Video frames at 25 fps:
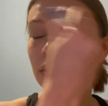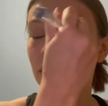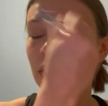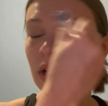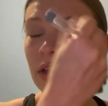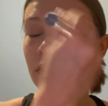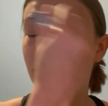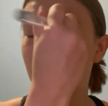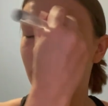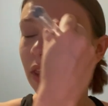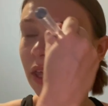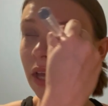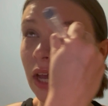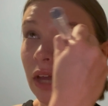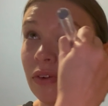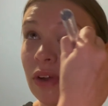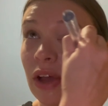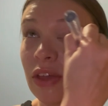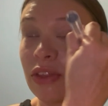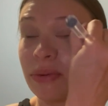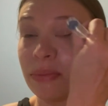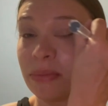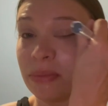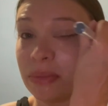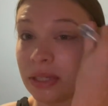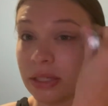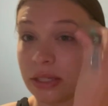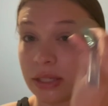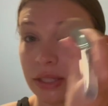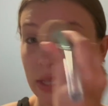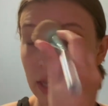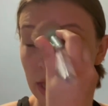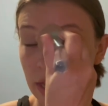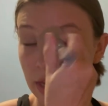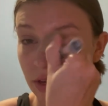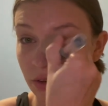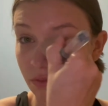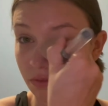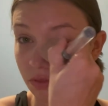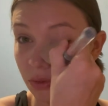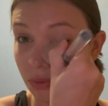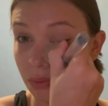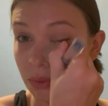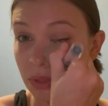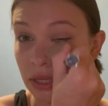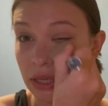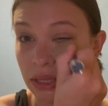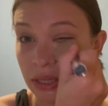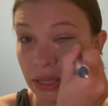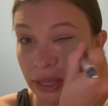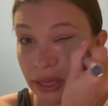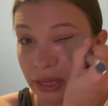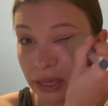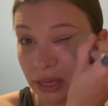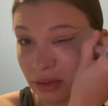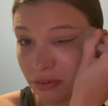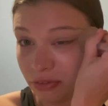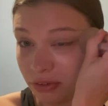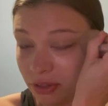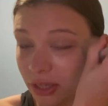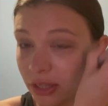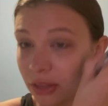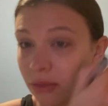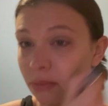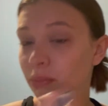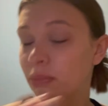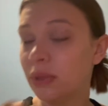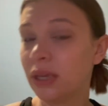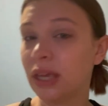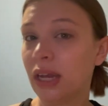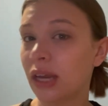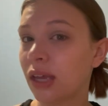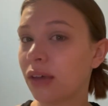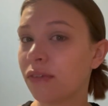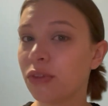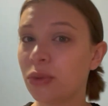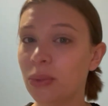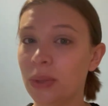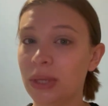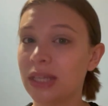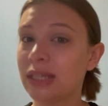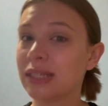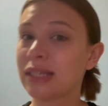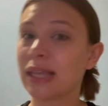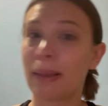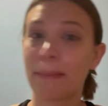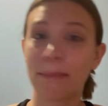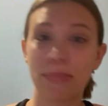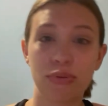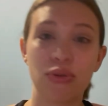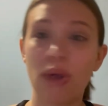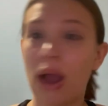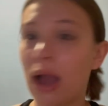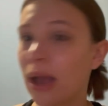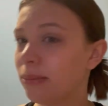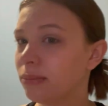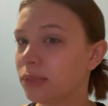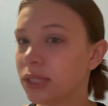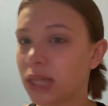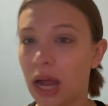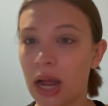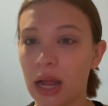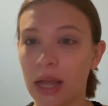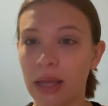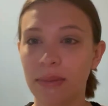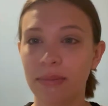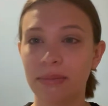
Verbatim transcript: I feel like I'd rather miss the end of the week. Like, I feel like the beginning of the week is like prime time.